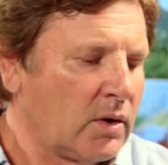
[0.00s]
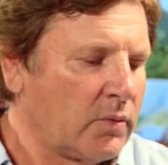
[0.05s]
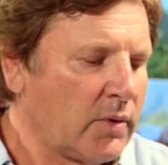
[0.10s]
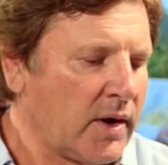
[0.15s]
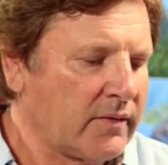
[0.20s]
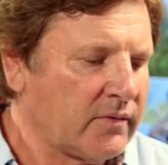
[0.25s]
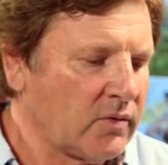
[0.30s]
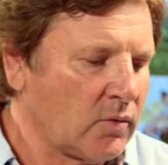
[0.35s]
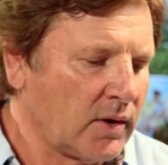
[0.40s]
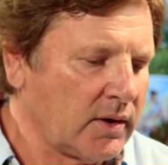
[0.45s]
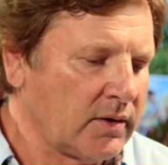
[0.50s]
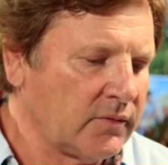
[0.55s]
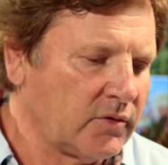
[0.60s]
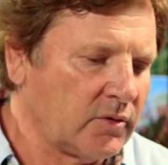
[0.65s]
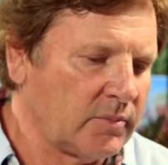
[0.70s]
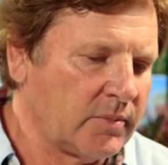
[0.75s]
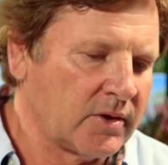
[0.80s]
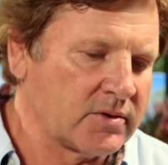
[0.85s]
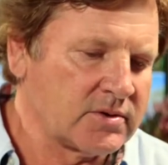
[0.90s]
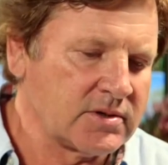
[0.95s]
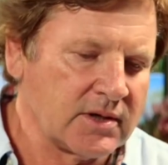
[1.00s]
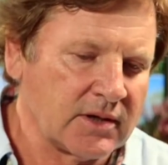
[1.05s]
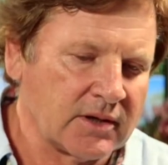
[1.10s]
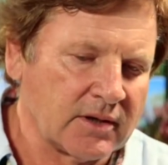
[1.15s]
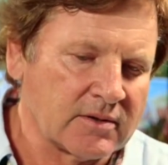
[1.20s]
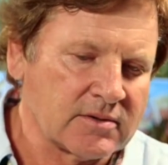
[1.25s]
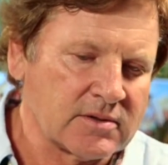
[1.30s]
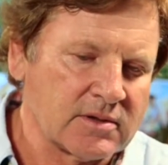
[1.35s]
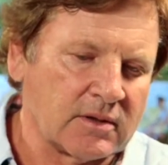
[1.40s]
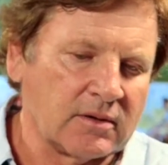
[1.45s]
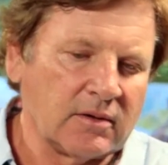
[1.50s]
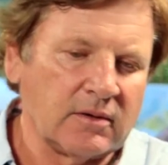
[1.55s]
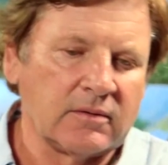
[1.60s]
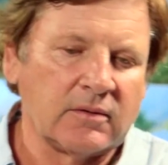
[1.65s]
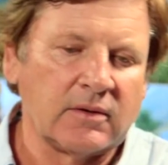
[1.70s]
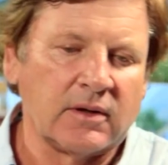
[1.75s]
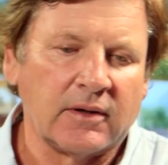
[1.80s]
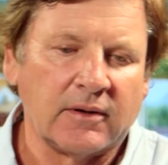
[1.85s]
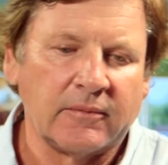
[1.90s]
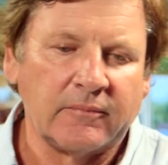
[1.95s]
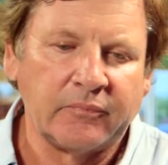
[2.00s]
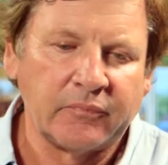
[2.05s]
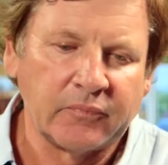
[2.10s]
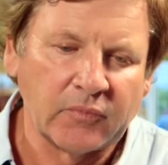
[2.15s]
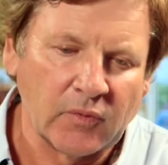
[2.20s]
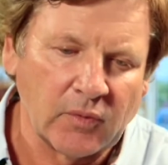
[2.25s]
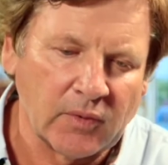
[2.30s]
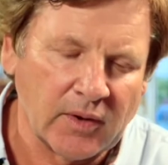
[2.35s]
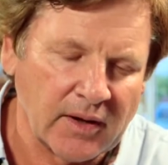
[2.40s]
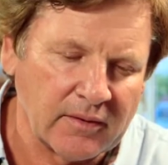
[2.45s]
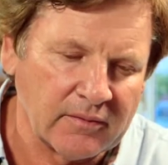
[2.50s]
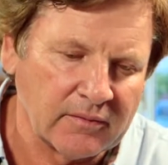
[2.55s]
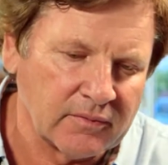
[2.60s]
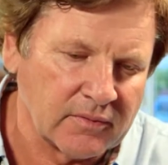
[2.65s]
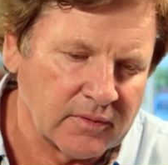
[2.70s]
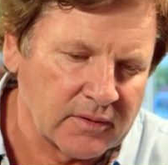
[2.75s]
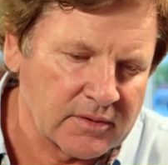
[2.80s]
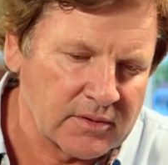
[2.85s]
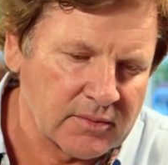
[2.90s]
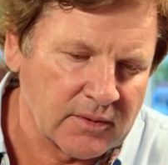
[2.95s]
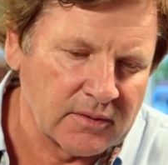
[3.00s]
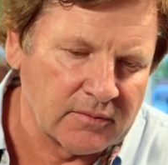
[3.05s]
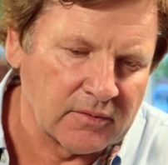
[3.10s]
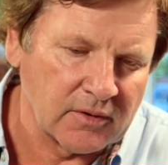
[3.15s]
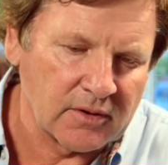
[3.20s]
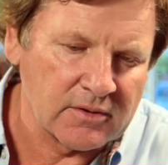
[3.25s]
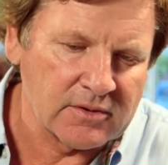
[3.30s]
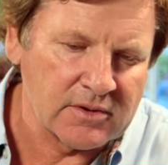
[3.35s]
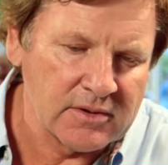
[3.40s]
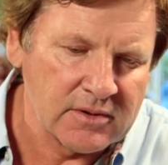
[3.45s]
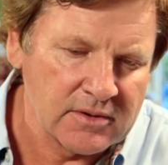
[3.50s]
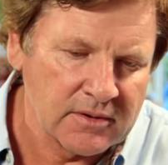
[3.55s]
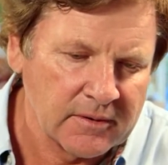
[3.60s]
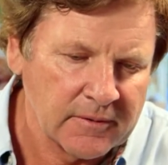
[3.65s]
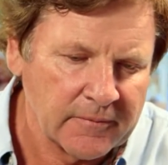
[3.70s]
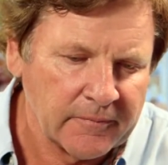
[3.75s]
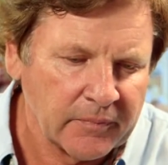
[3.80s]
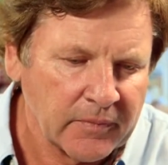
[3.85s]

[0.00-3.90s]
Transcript: Well, we have a wonderful boutique hotel. We have 12 lodges,